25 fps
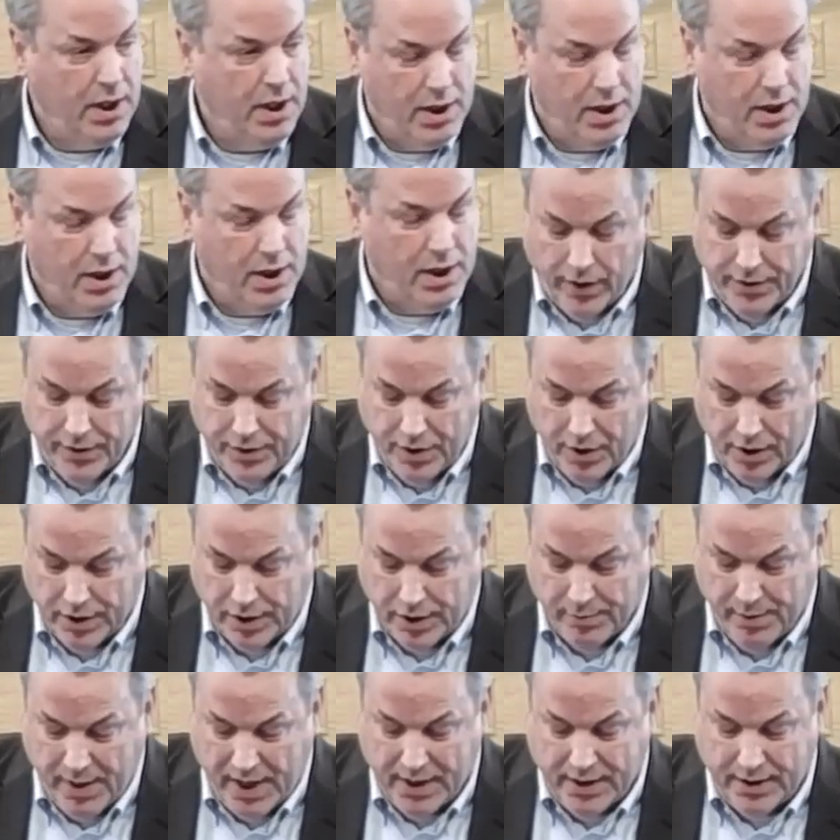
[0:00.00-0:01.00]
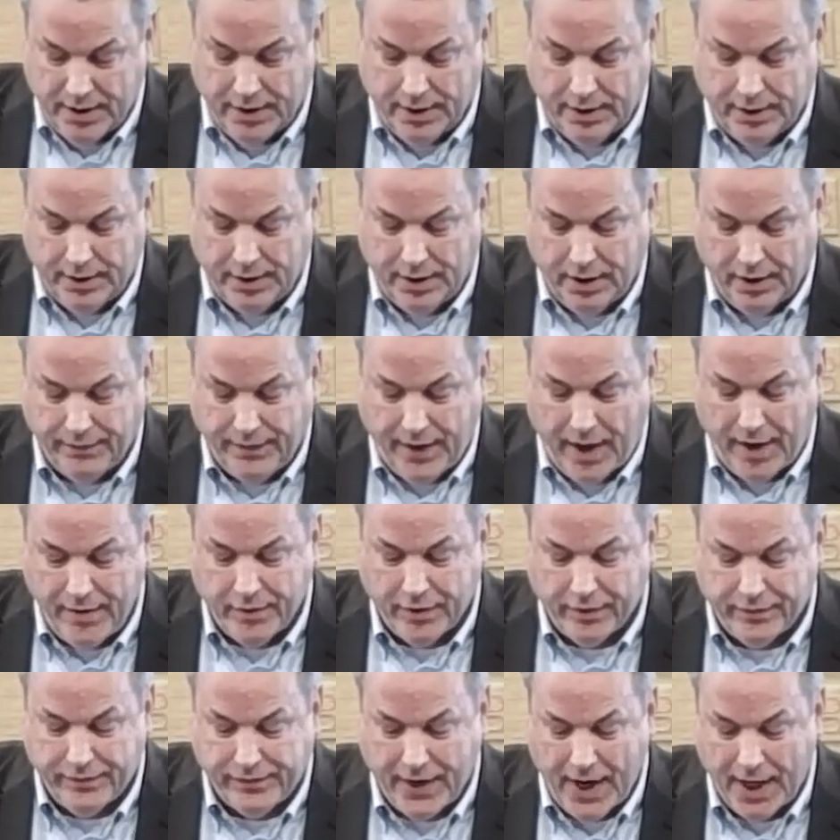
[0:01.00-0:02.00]
So I talked about
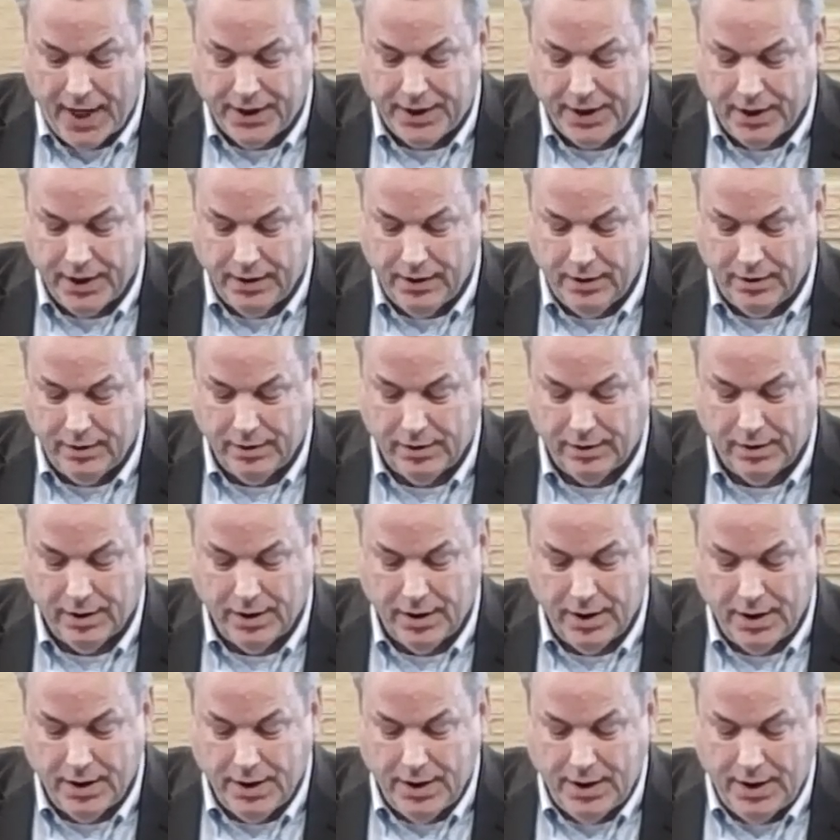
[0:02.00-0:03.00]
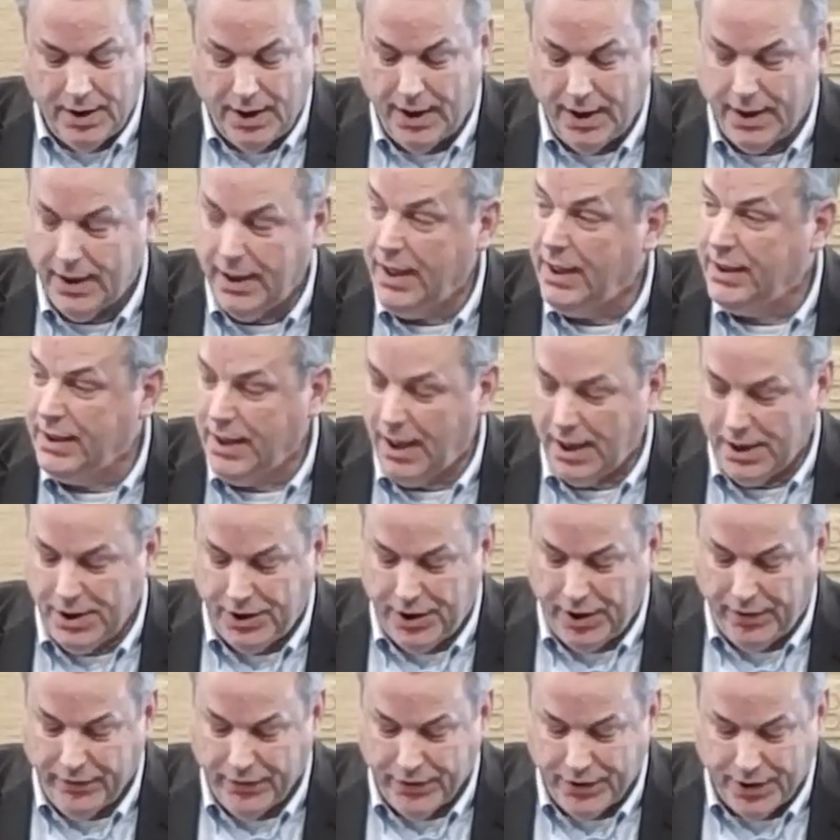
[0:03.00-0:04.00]
Elvira Fradkin and Adlai
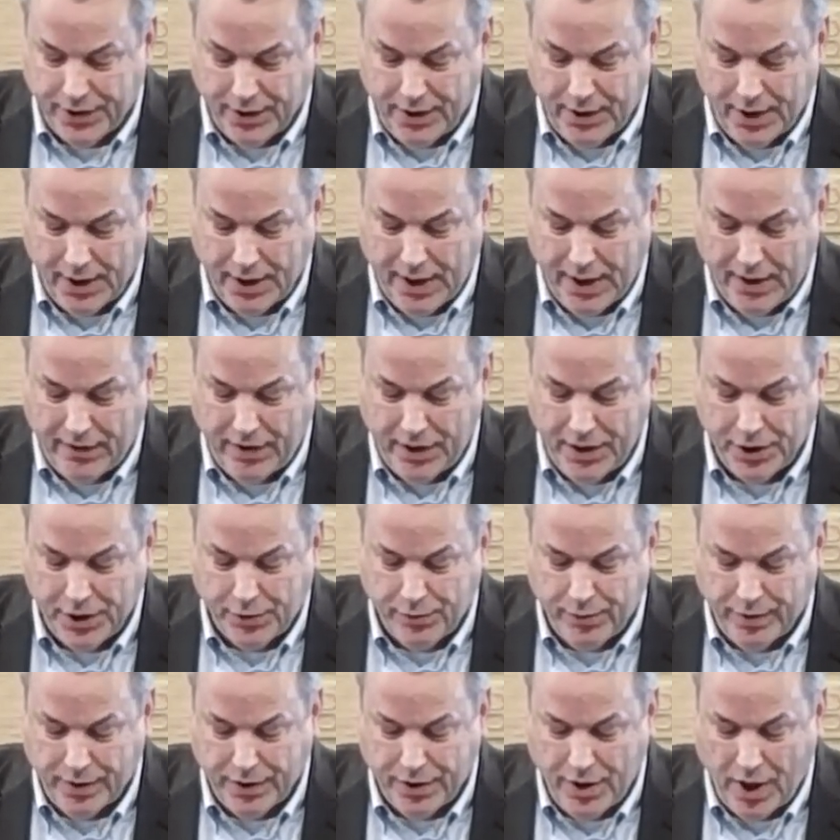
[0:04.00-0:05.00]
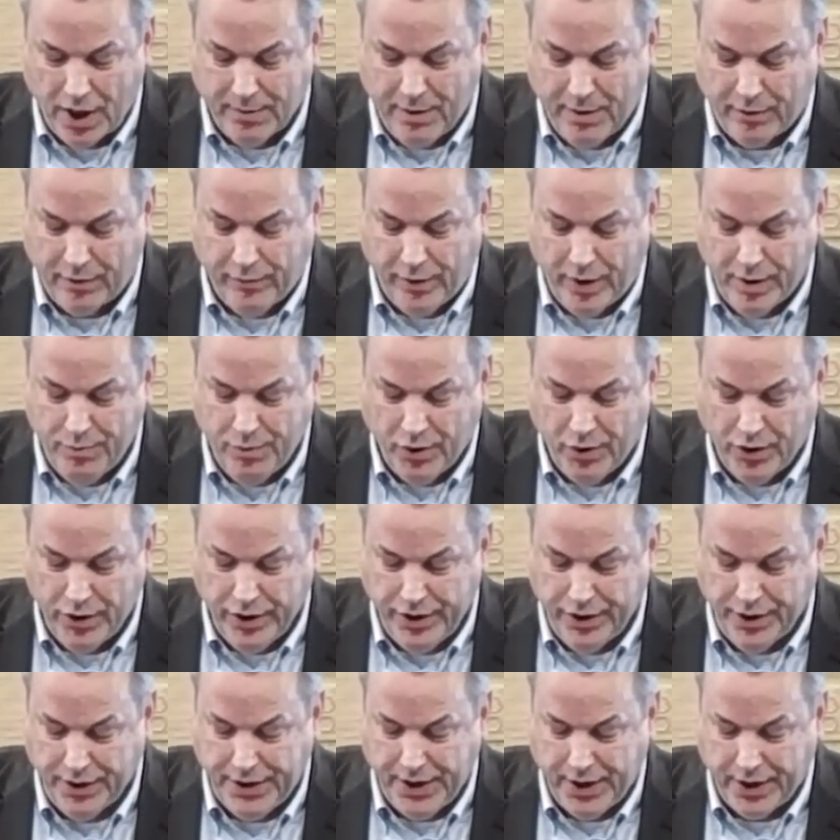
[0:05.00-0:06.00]
Stevenson, and now I just want to talk about one more
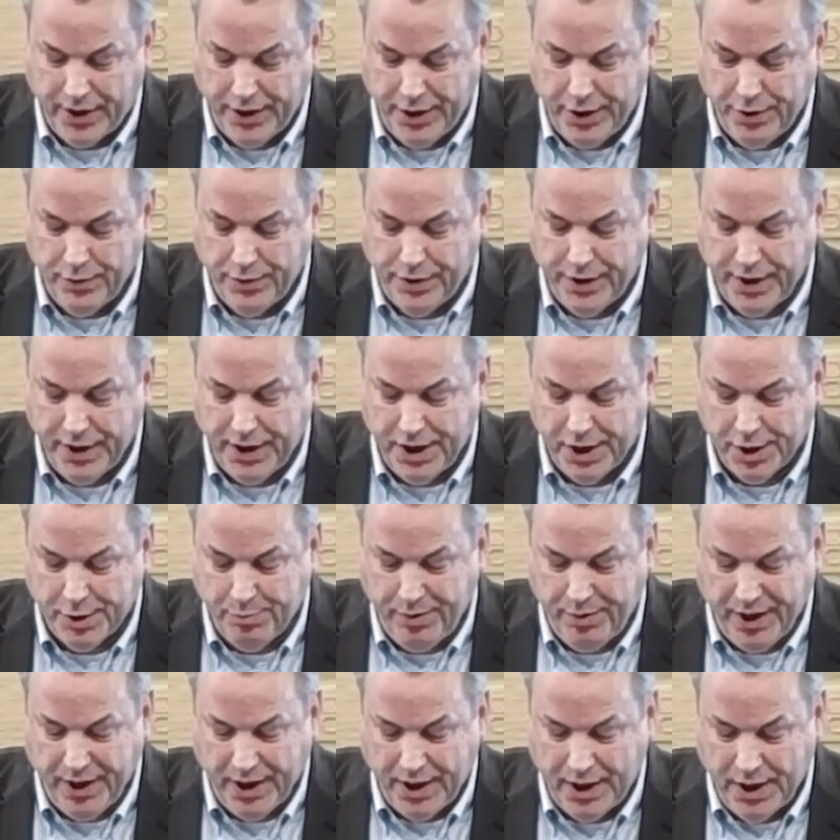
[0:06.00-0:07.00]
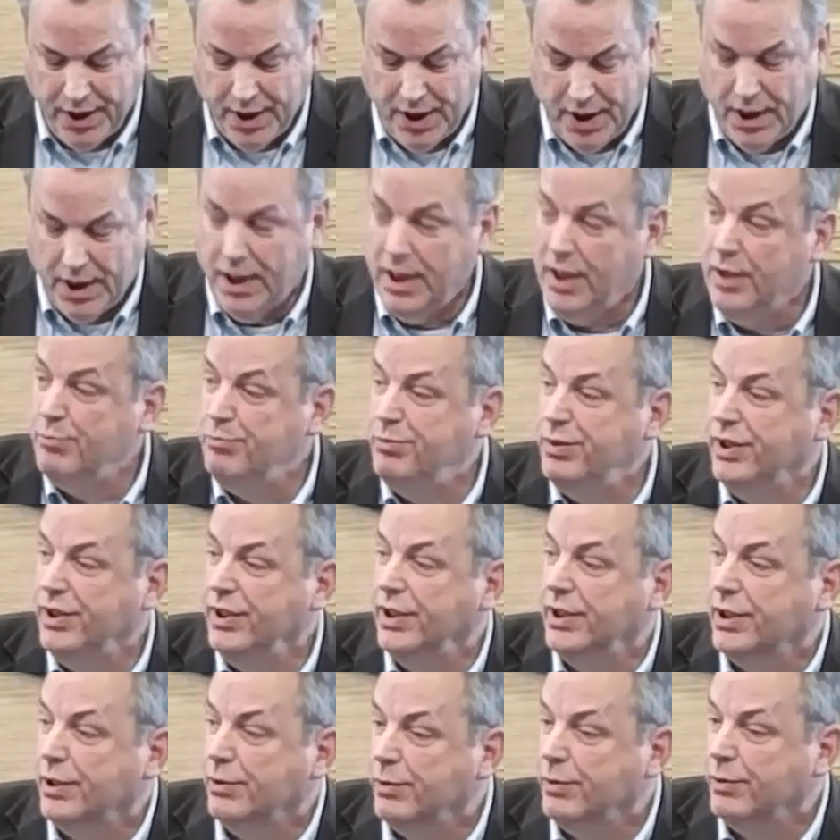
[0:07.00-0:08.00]
Unitarian who did his bit in
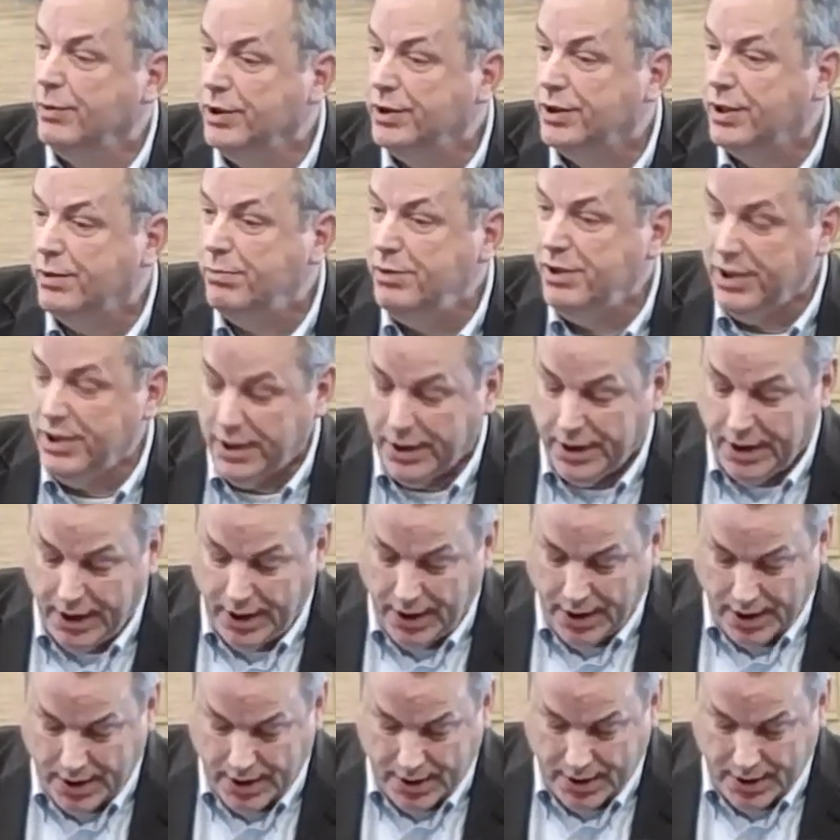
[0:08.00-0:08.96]
building the world community.